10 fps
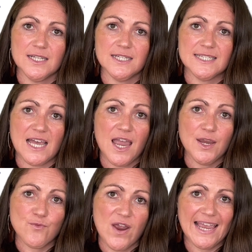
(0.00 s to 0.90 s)

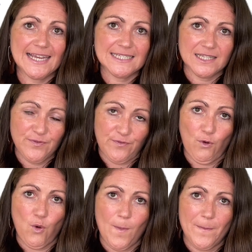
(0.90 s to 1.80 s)
directly
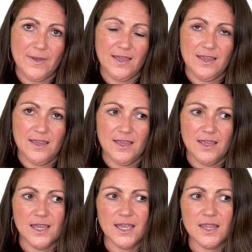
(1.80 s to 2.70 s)
from
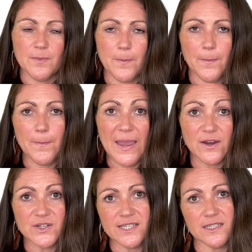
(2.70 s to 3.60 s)
the
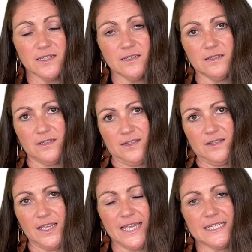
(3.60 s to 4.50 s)
person
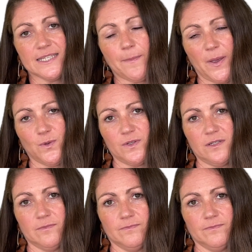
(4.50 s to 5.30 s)
it is about.